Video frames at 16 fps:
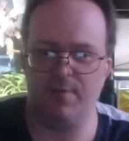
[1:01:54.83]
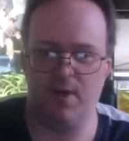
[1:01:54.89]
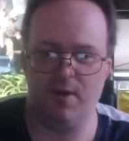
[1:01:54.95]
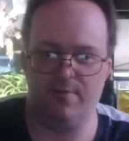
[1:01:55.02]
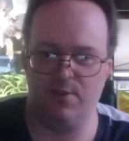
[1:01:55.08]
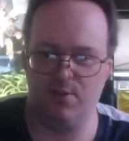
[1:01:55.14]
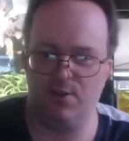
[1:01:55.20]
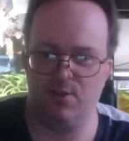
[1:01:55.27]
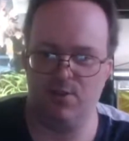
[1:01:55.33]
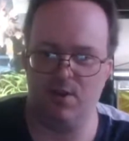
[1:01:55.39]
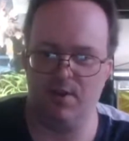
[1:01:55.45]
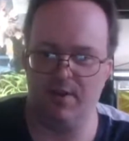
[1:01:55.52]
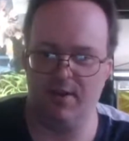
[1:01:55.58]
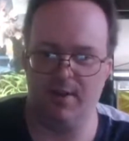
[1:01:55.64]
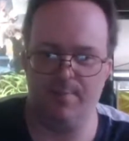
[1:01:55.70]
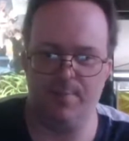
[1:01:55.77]
half his tongue
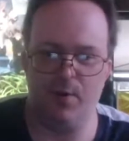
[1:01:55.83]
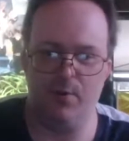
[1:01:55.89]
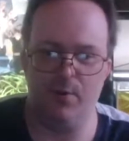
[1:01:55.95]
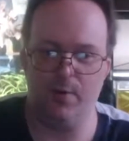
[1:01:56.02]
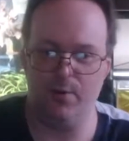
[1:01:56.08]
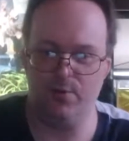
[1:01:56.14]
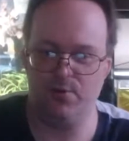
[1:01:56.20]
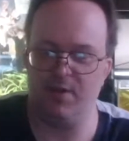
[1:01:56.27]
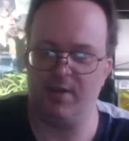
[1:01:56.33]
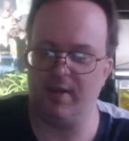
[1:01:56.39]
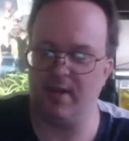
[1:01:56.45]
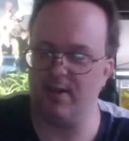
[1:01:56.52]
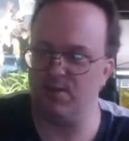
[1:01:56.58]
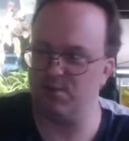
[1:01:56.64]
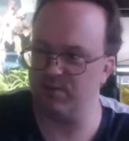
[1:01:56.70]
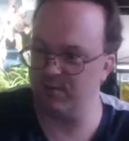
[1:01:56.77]
in that pogo stick
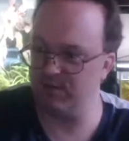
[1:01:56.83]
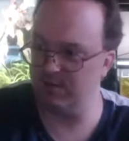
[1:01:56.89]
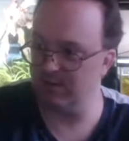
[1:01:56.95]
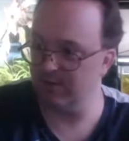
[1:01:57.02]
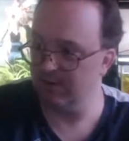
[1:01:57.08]
accident.